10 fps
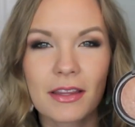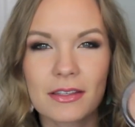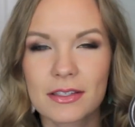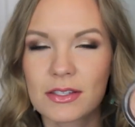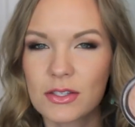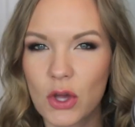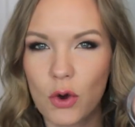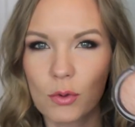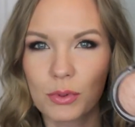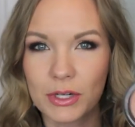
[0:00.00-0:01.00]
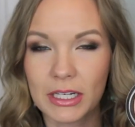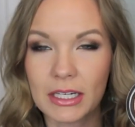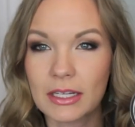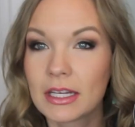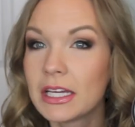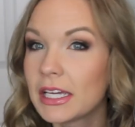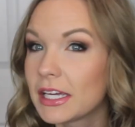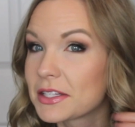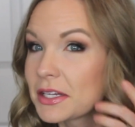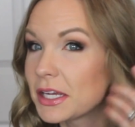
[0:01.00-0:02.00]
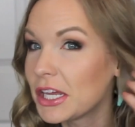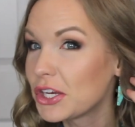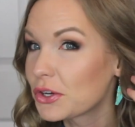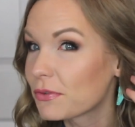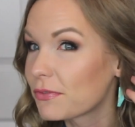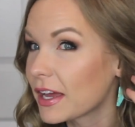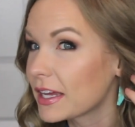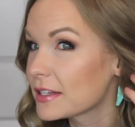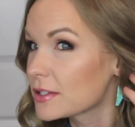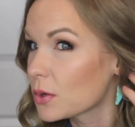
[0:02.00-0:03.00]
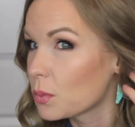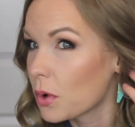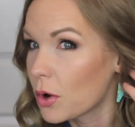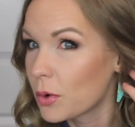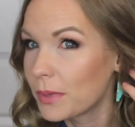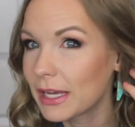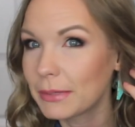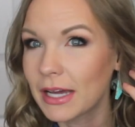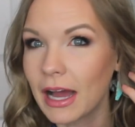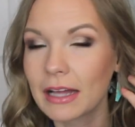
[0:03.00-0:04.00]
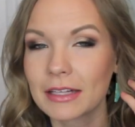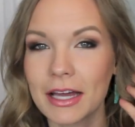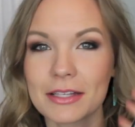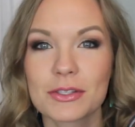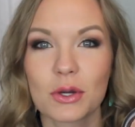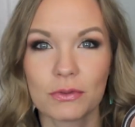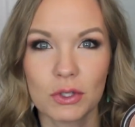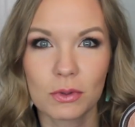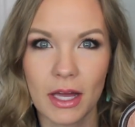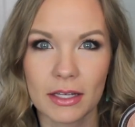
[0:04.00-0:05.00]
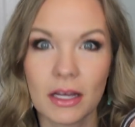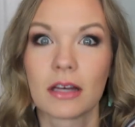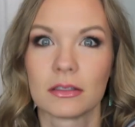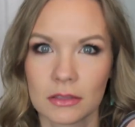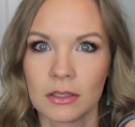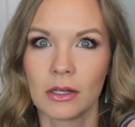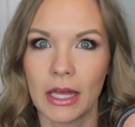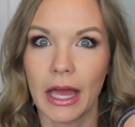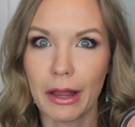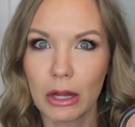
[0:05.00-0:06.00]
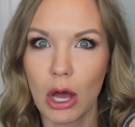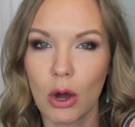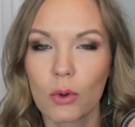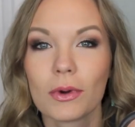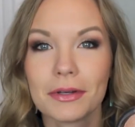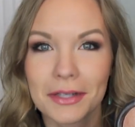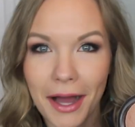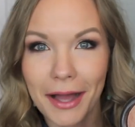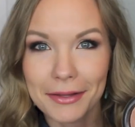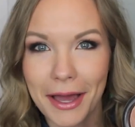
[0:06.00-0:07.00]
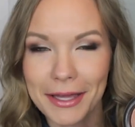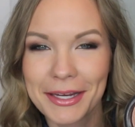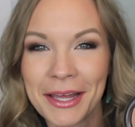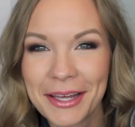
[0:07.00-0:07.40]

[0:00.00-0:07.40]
This is so pretty. It's an in-your-face, whoa baby highlight, so if you like a hello highlight,